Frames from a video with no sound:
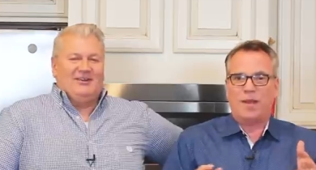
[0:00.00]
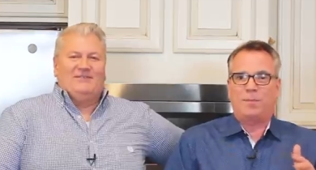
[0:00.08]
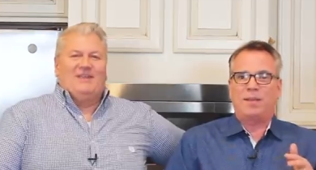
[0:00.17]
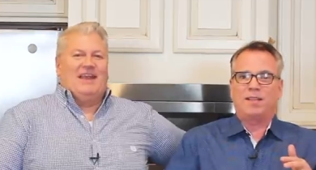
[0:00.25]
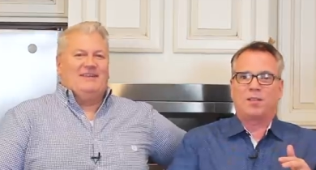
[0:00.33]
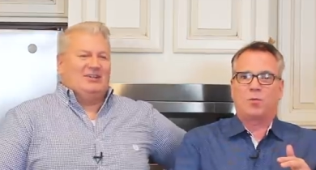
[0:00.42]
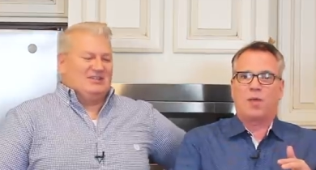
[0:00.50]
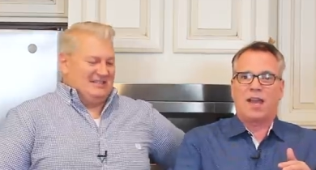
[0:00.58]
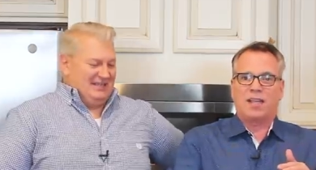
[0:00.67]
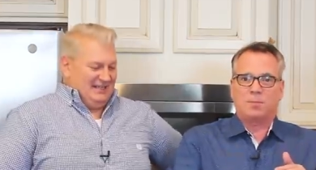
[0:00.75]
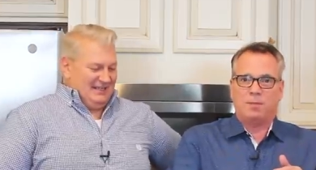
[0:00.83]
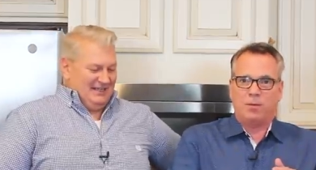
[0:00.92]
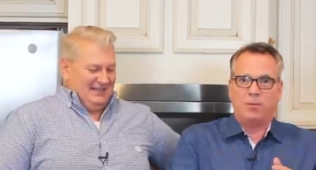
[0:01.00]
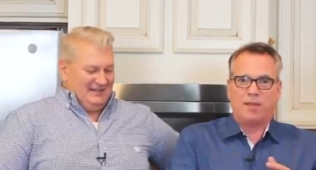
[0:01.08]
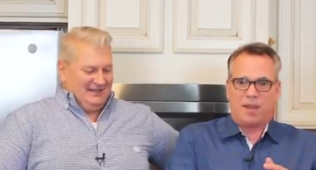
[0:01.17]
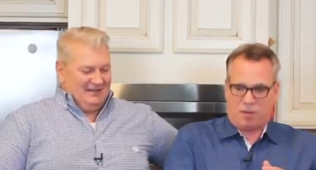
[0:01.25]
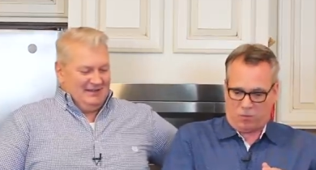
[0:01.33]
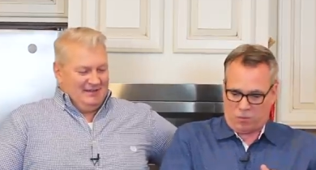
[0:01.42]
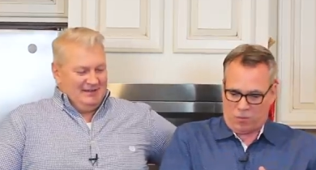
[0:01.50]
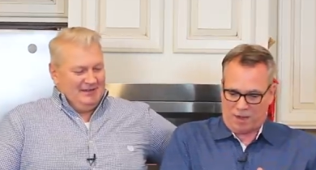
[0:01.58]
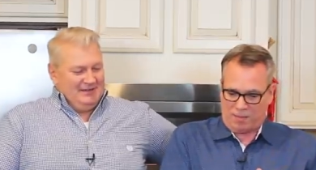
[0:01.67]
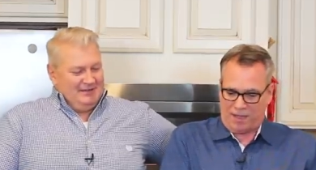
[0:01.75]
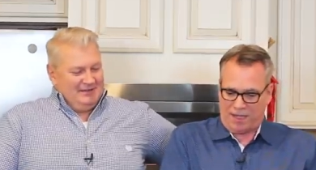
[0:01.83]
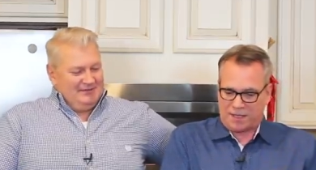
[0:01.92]
Speaker 1: red beans and rice be without
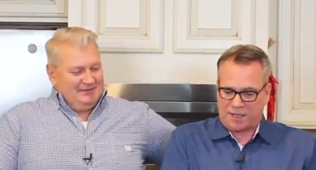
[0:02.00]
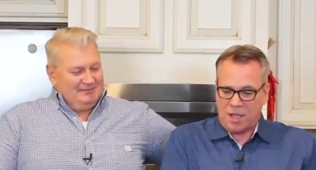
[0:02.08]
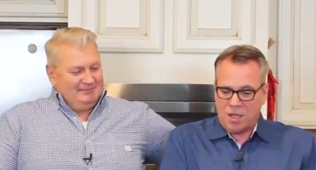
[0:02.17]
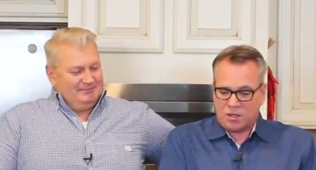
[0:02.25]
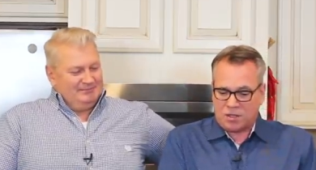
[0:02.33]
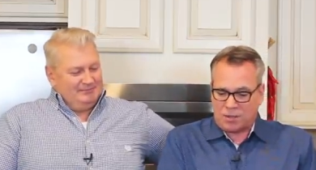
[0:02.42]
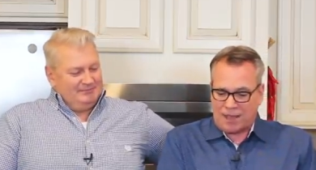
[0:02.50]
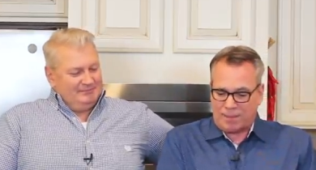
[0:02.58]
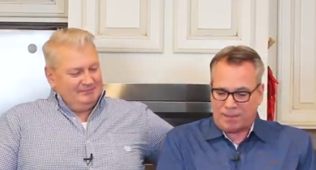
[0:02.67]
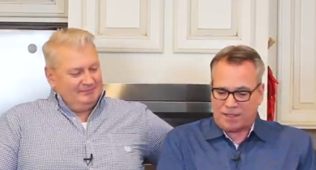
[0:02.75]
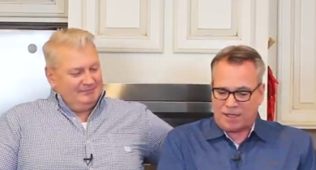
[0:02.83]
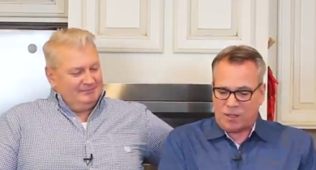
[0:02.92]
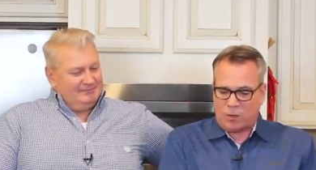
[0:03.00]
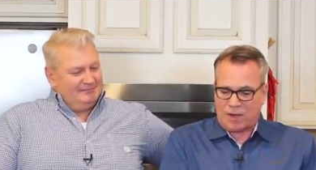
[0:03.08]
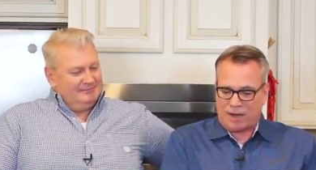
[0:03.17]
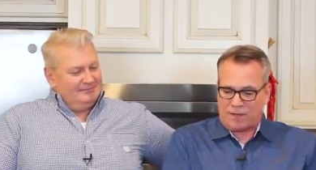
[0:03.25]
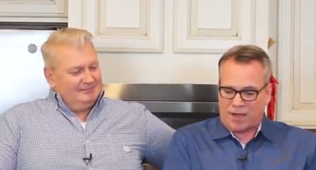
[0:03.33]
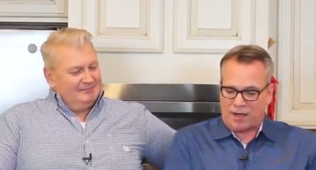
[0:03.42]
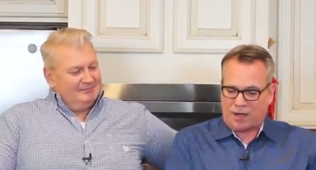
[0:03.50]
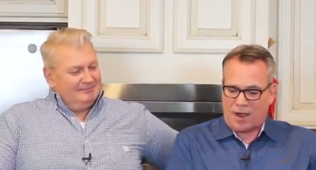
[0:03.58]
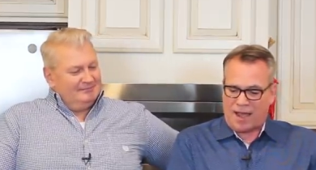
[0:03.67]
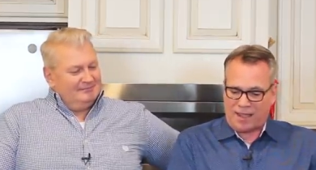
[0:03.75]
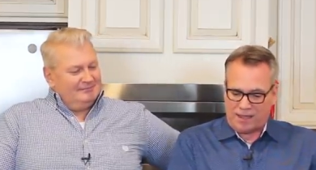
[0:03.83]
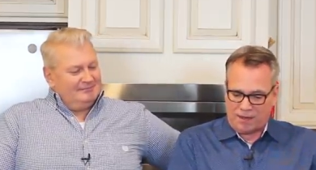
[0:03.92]
red beans? So let me tell you what I've got here.
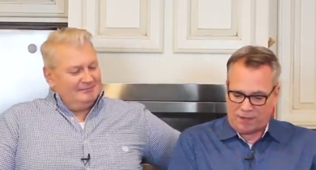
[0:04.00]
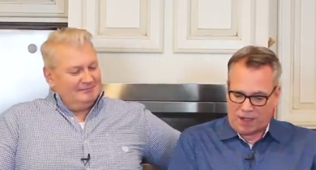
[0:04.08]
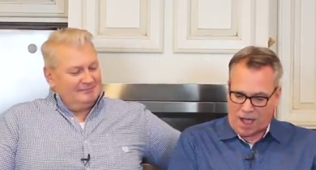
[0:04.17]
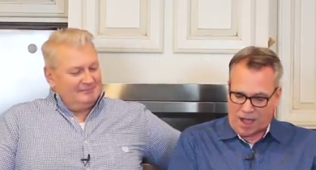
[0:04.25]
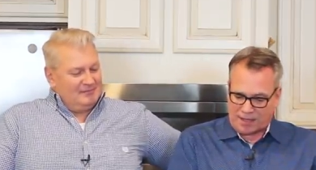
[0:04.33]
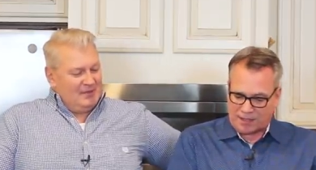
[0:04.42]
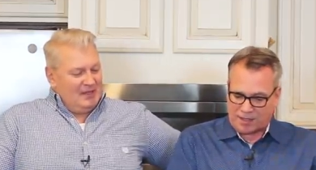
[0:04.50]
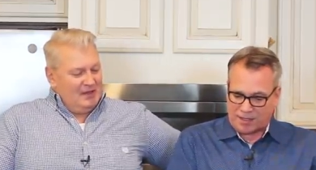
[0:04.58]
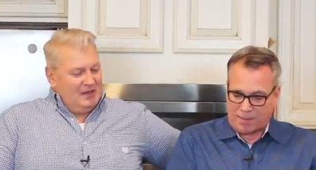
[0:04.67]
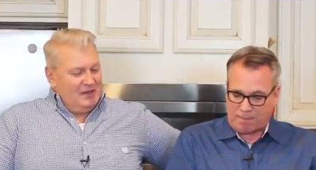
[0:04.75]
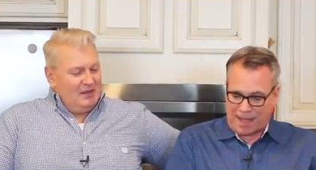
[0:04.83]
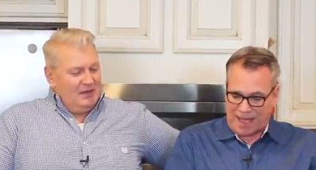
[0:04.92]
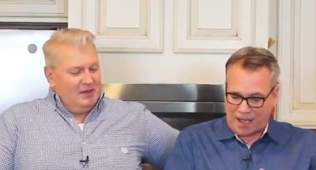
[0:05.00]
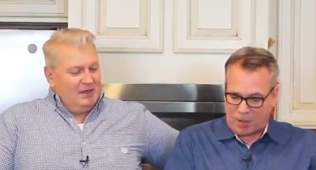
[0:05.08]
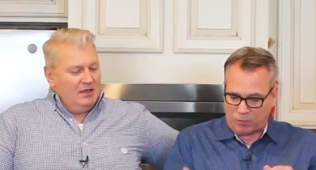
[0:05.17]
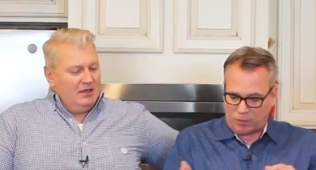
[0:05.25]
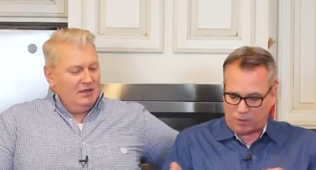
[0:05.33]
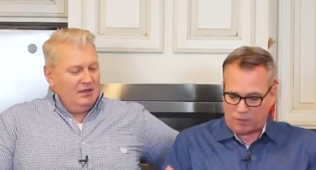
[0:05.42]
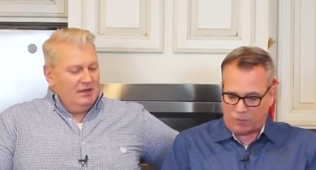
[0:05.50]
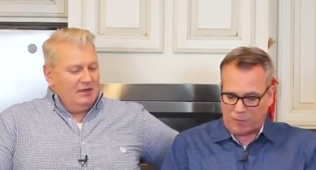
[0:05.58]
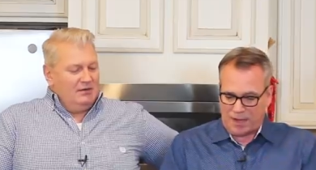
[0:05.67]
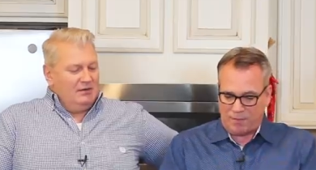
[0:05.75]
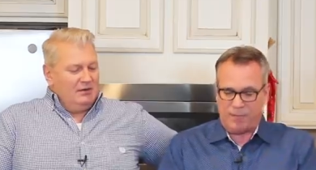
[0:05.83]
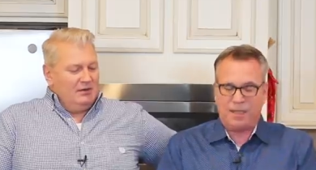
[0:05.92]
I have got, this is a pound of
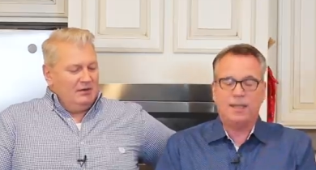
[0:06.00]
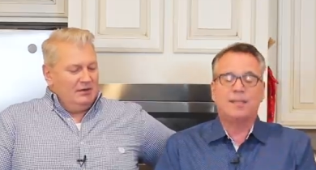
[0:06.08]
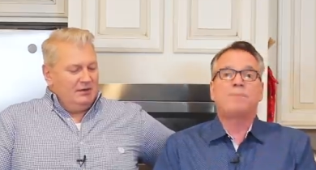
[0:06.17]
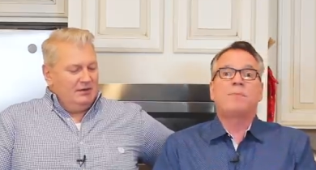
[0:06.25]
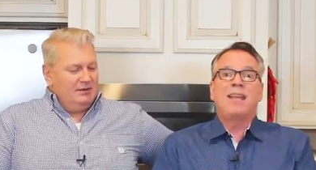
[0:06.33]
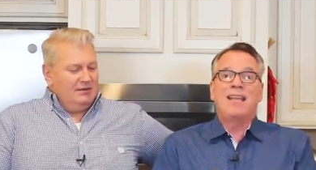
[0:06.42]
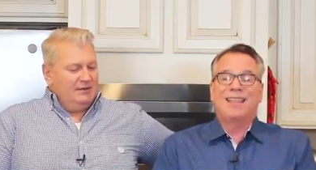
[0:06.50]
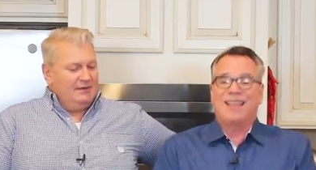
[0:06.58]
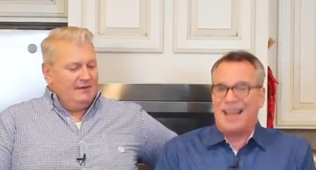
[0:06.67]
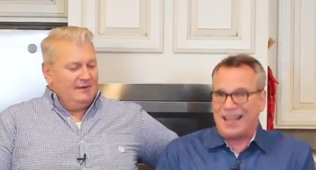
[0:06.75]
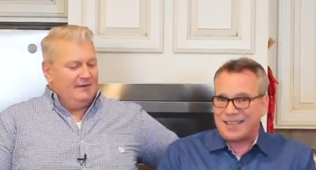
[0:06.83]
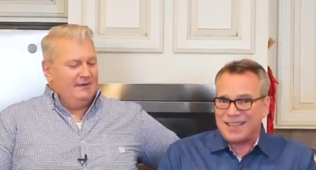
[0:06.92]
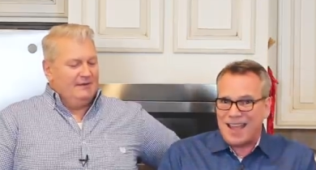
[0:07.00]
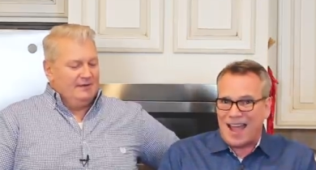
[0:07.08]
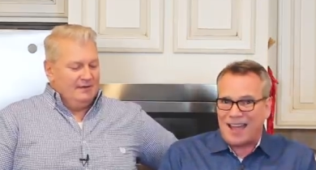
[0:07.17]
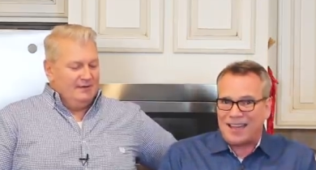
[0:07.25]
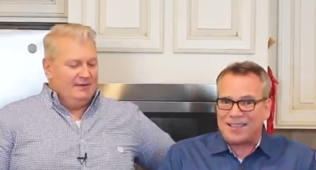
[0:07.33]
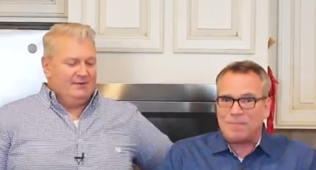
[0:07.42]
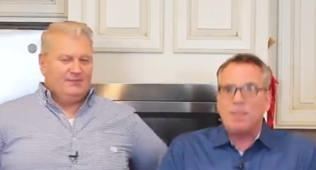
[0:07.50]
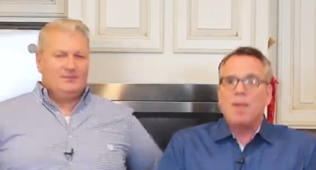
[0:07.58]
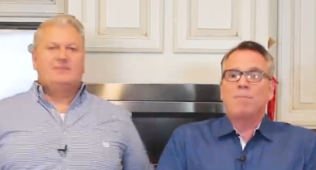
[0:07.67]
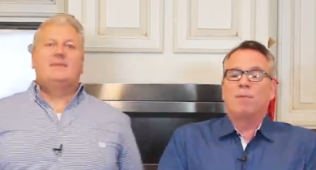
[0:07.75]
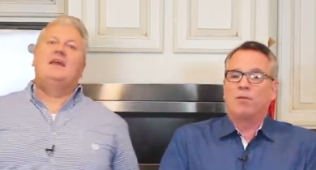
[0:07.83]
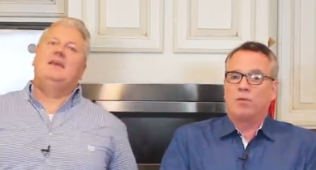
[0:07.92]
red beans. Last night,
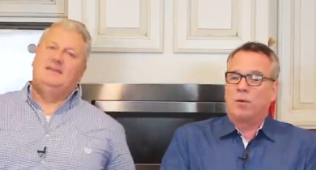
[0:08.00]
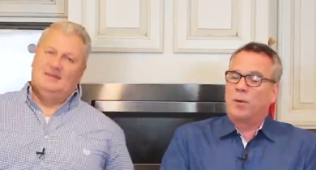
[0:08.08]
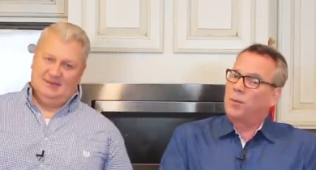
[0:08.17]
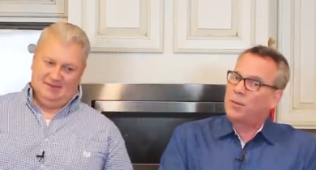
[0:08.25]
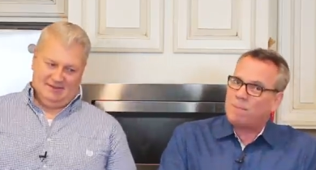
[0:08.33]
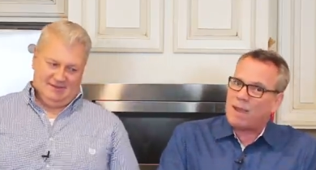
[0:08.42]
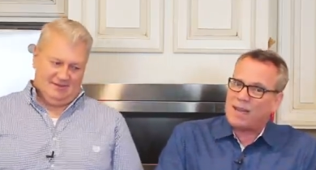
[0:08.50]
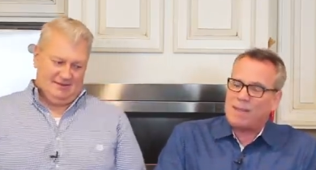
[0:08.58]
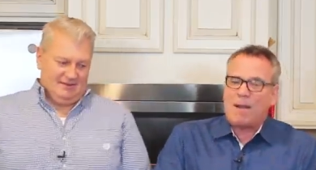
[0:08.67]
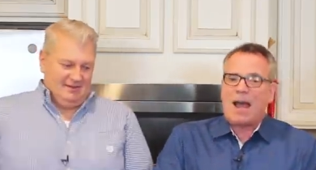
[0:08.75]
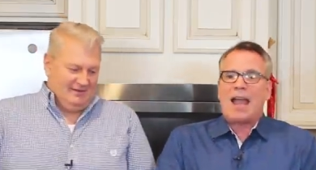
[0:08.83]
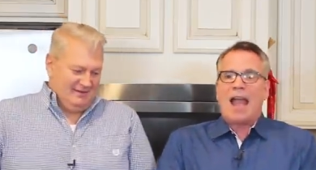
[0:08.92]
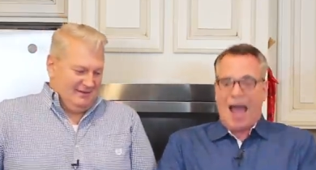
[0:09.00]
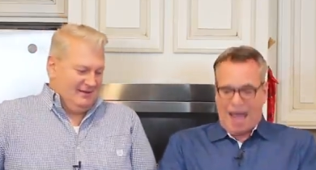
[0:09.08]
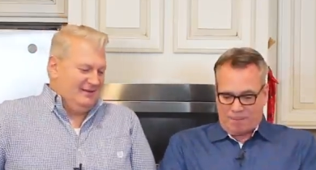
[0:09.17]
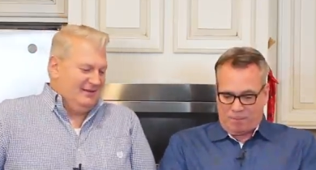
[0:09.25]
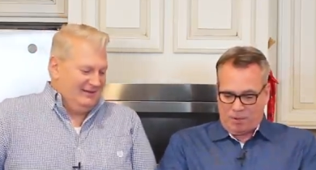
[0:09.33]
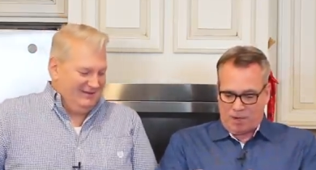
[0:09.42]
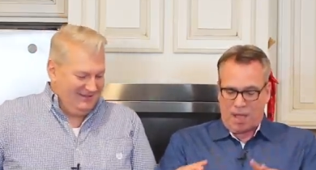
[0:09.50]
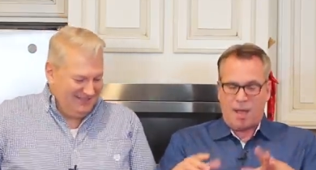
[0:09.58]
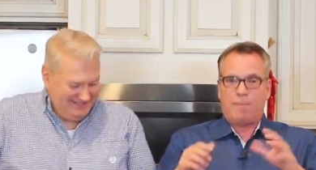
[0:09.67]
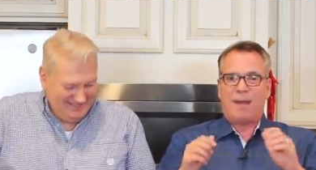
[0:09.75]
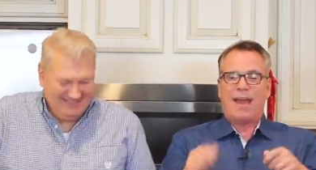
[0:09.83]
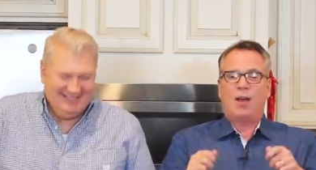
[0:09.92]
before we went Betty Bye, I put
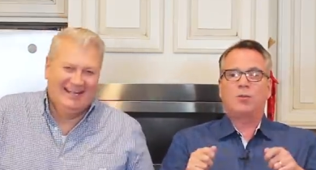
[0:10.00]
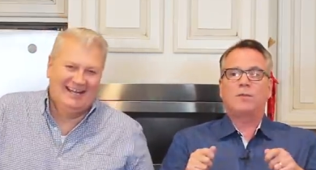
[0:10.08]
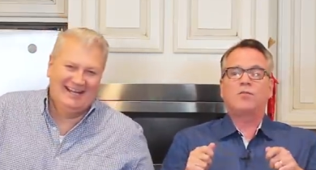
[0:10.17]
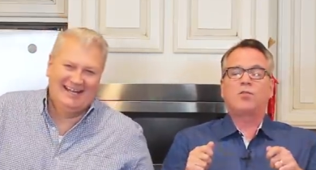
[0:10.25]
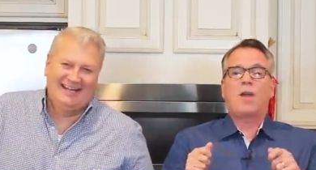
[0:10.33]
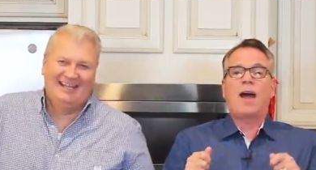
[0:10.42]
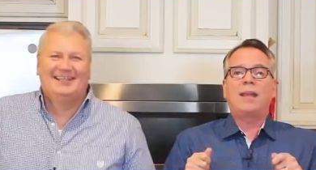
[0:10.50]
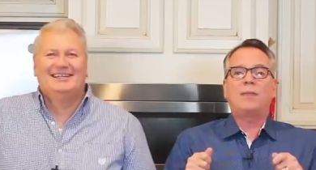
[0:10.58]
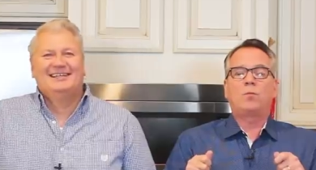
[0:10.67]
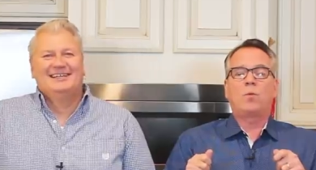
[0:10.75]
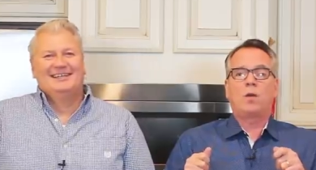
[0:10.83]
a pound of dried